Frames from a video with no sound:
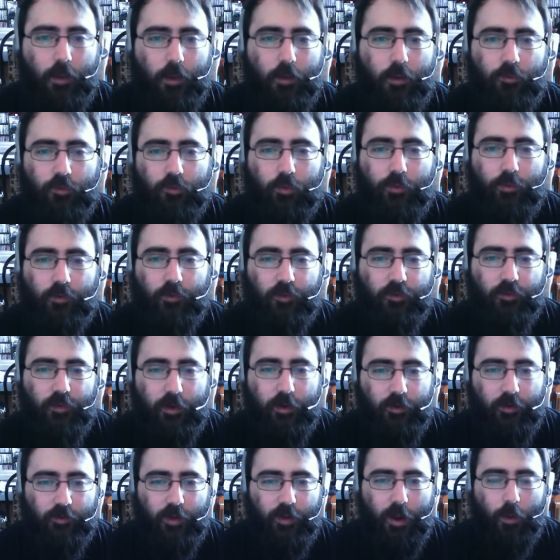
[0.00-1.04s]
So this is
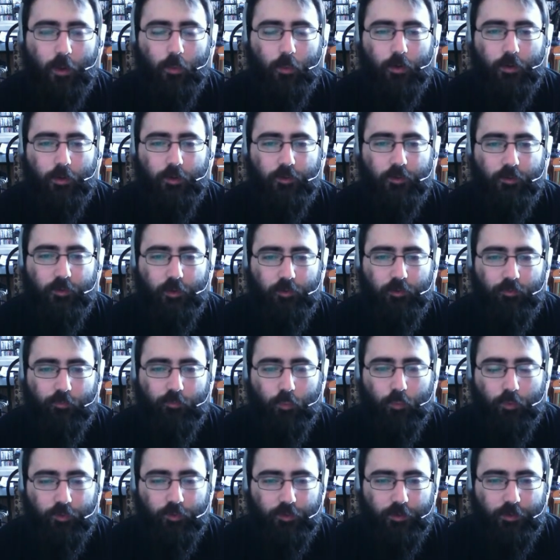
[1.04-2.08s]
Dennis Howard. He's age
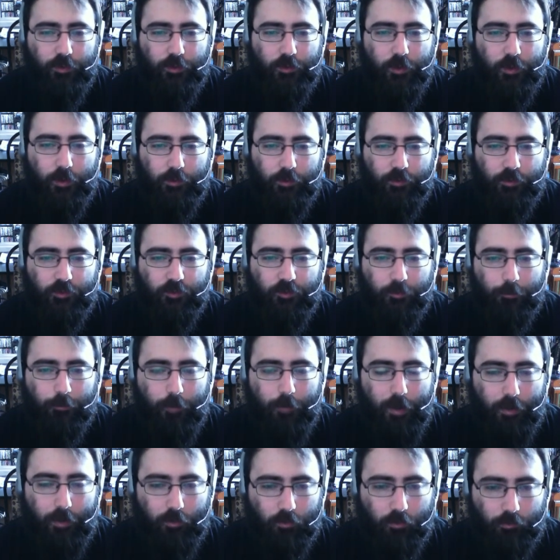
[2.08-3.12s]
14 and he's a
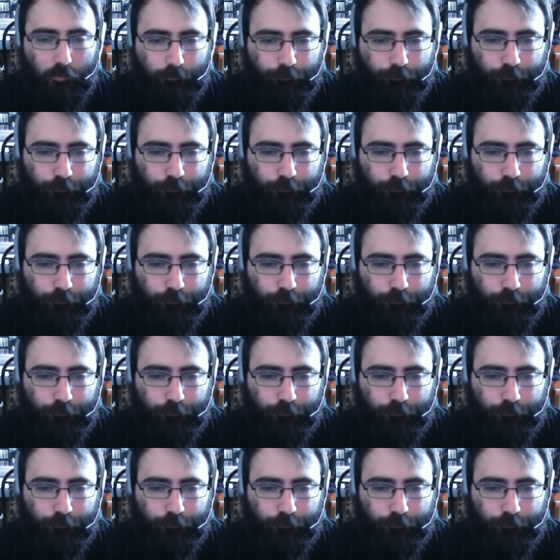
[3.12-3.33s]
male.